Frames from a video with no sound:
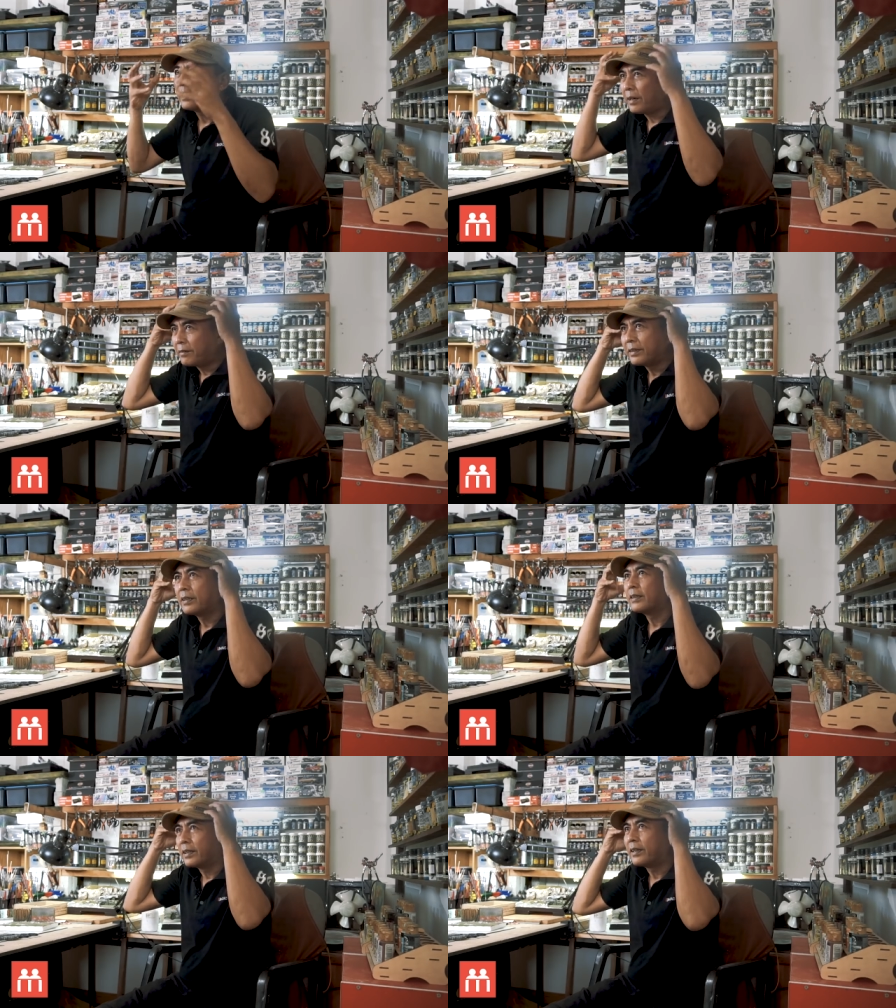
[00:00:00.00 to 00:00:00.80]

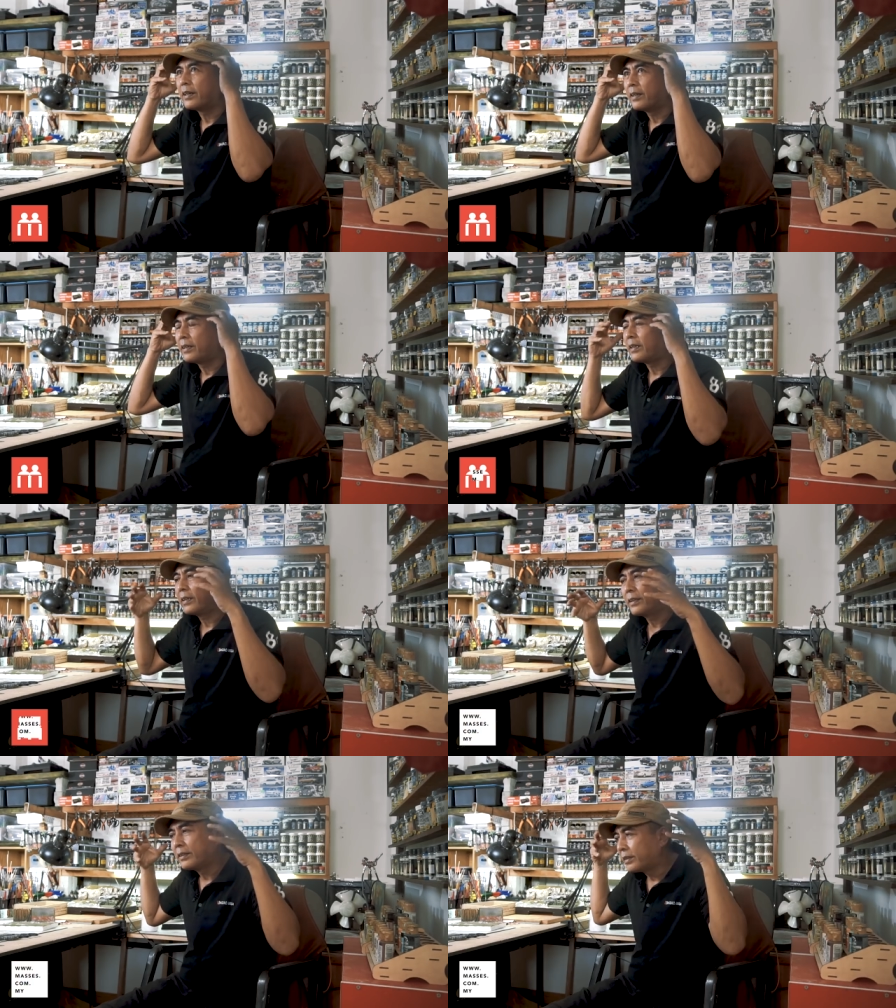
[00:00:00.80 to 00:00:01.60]
Everything is in here and
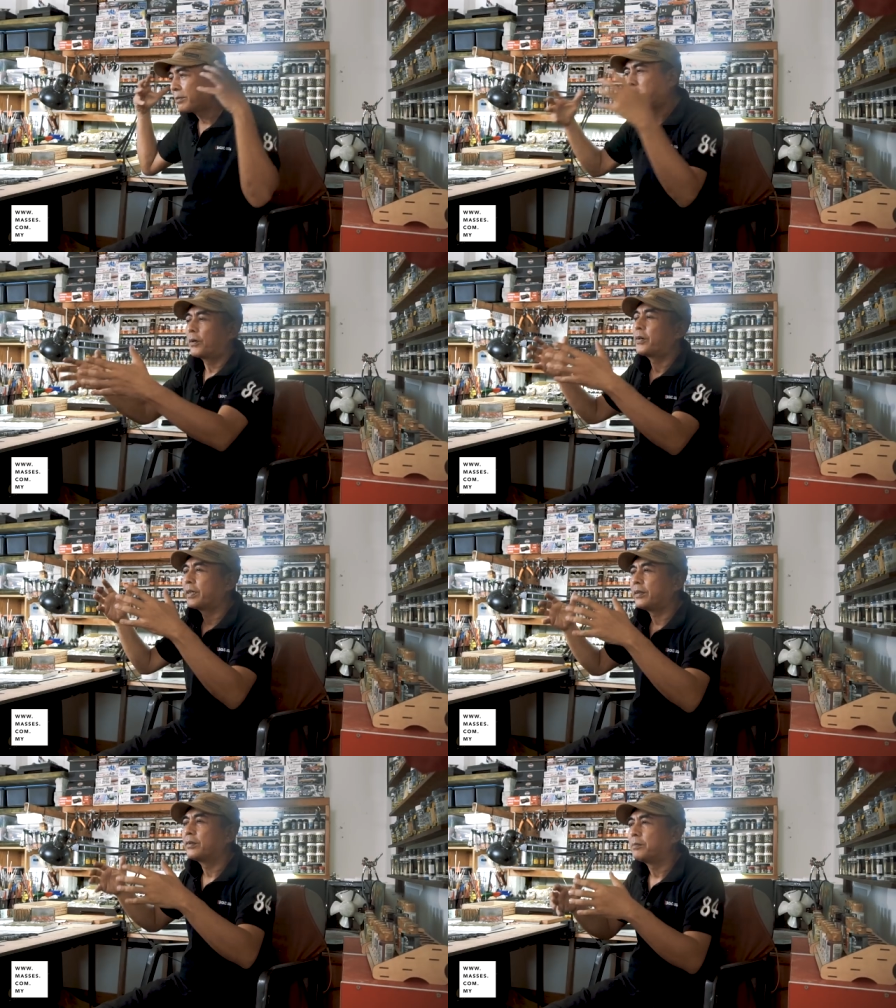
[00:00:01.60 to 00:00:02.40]
I just pour
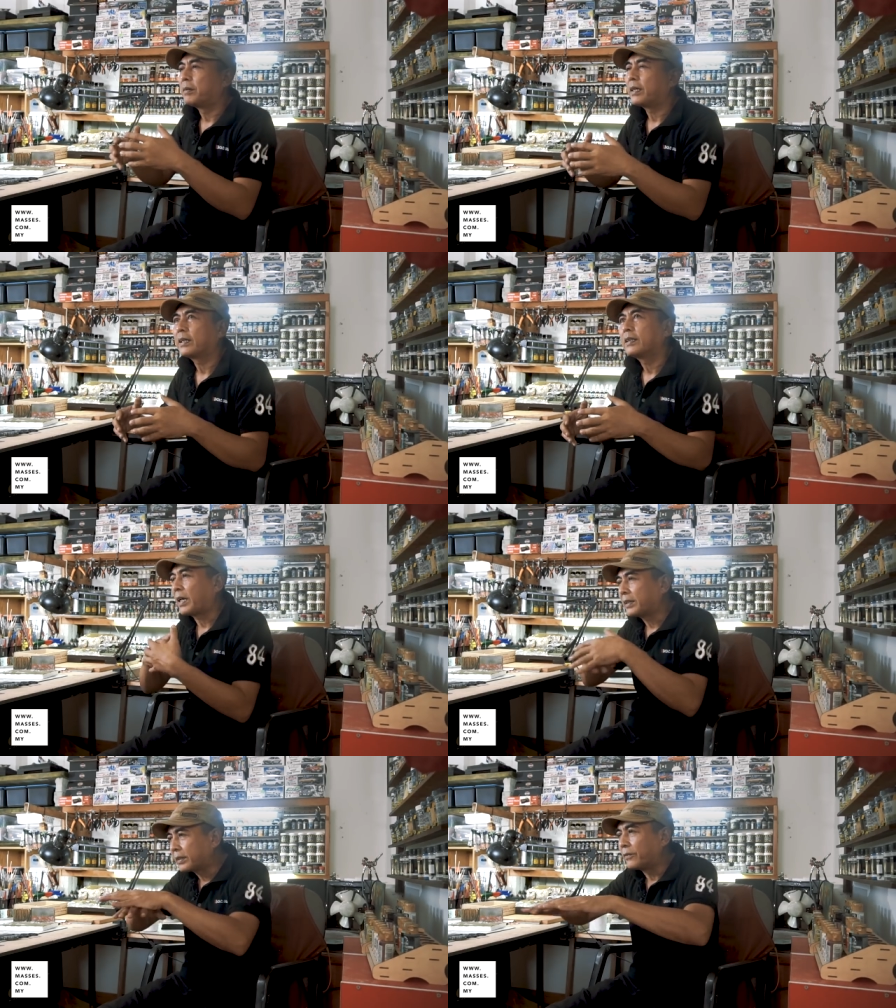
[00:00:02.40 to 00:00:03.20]
it into my art.
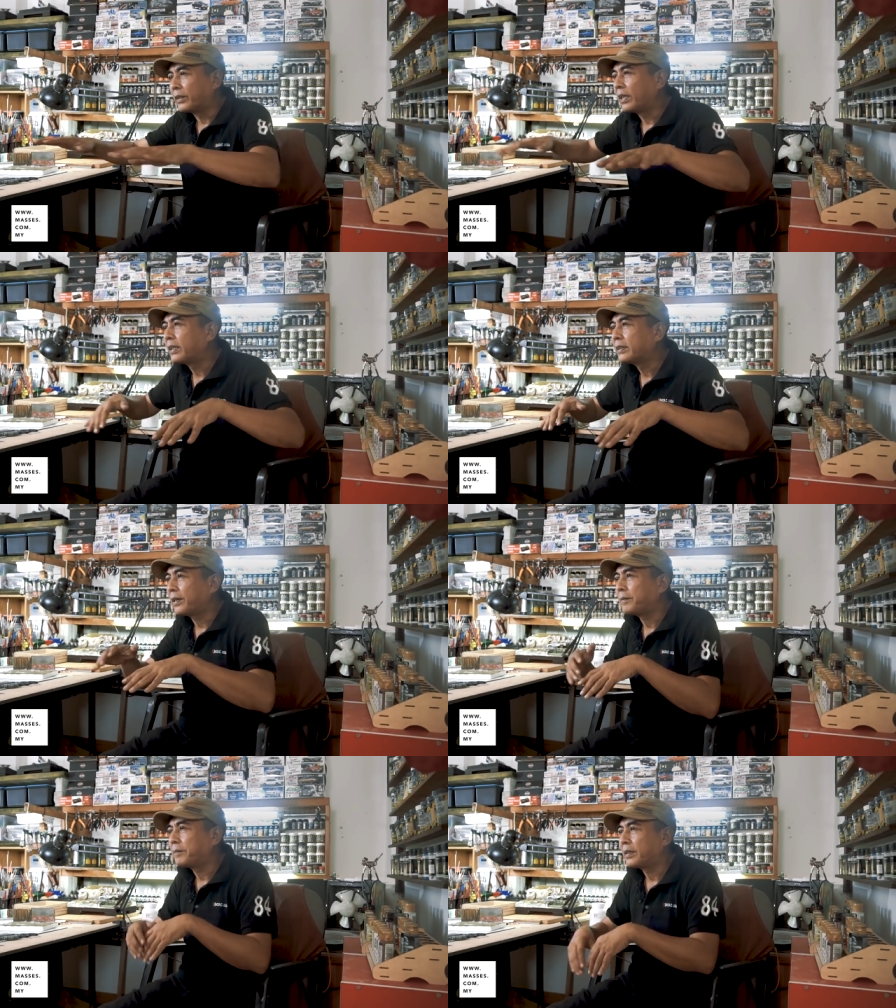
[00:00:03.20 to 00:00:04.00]
I start with the
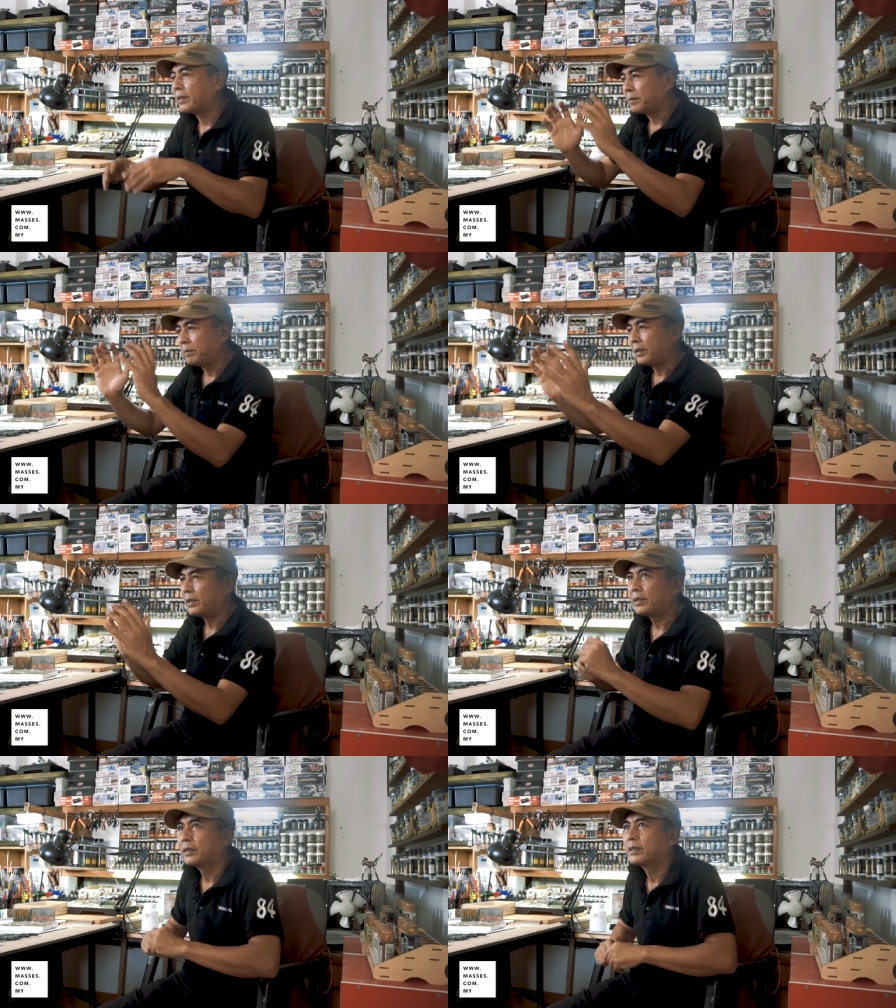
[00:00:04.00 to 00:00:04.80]
landscape, and then the
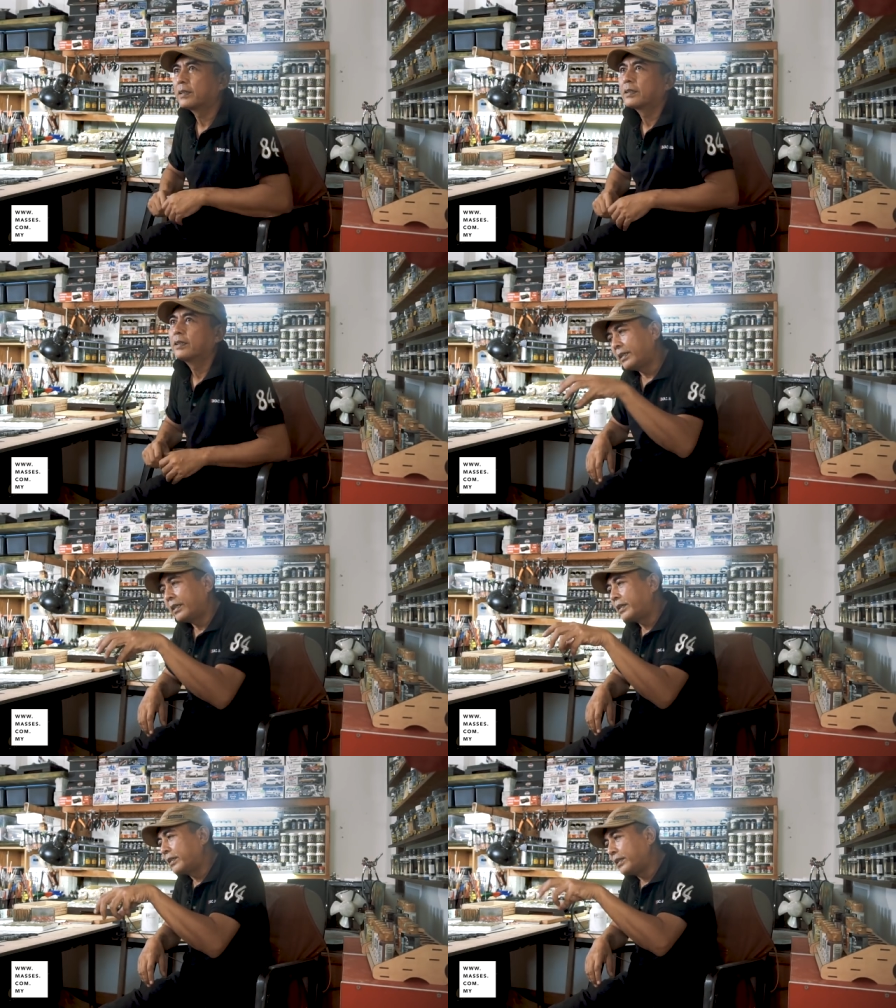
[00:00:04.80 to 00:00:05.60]
buildings, and
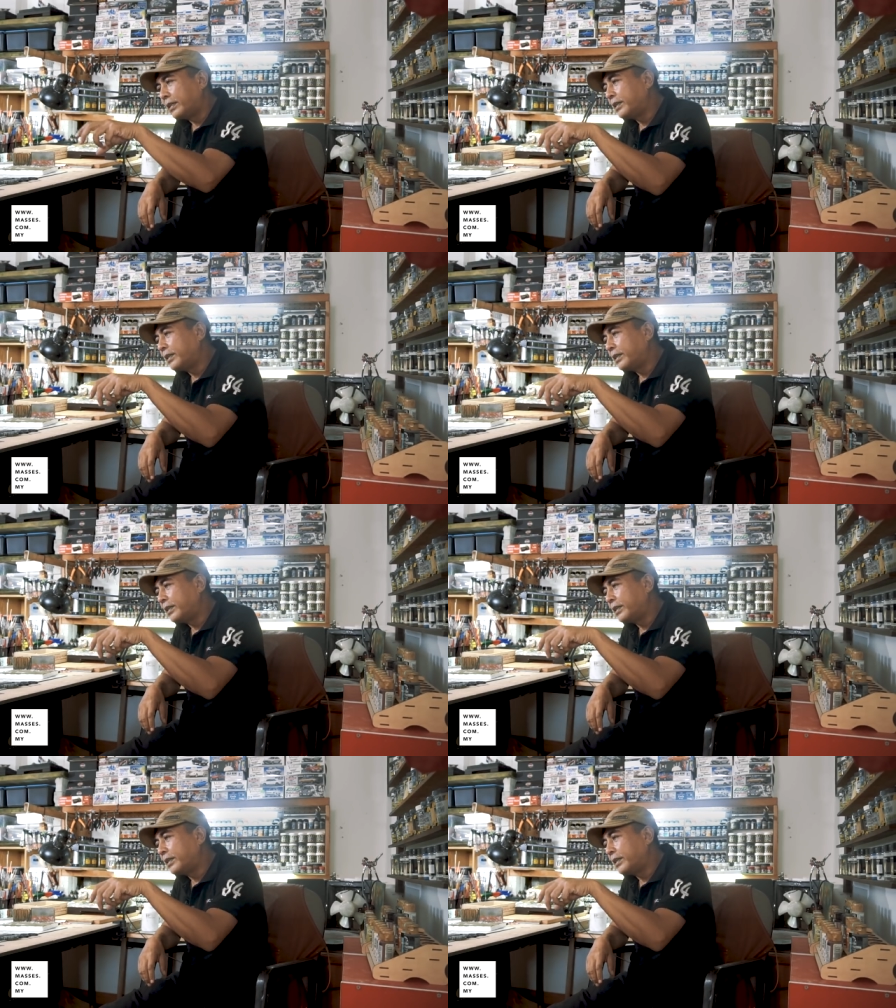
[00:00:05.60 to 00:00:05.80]
then the